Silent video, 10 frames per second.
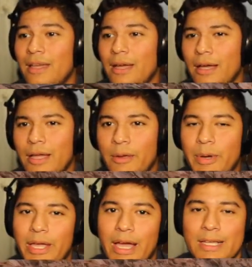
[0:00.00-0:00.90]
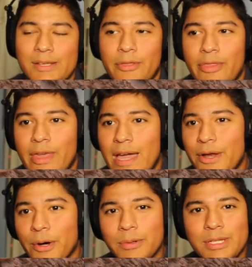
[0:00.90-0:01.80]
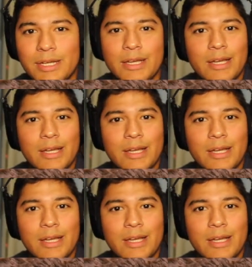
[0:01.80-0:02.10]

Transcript: Uh, anyway, guys, on that note,